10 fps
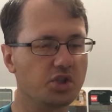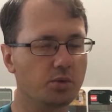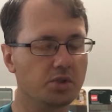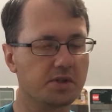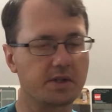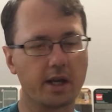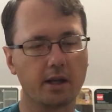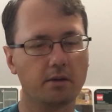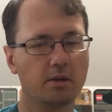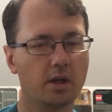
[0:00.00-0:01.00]
inch, you would just
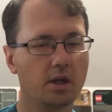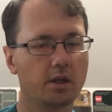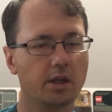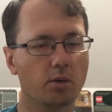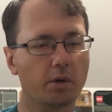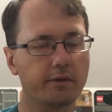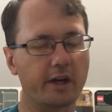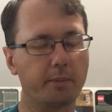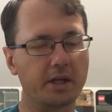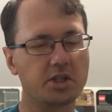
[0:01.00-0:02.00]
say, 1
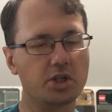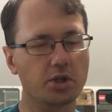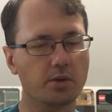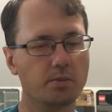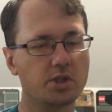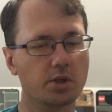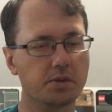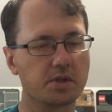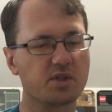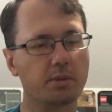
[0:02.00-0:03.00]
divided by 2.
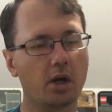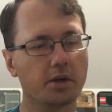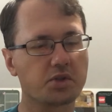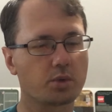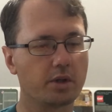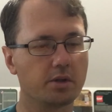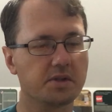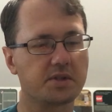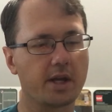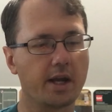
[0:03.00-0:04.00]
2 is the smallest rather
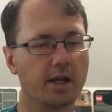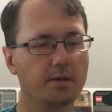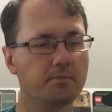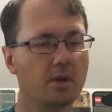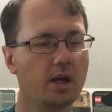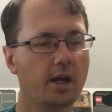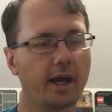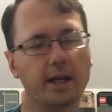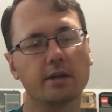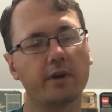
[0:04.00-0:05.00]
than saying
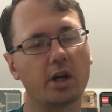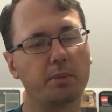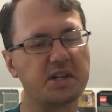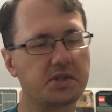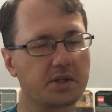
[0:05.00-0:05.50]
8 divided by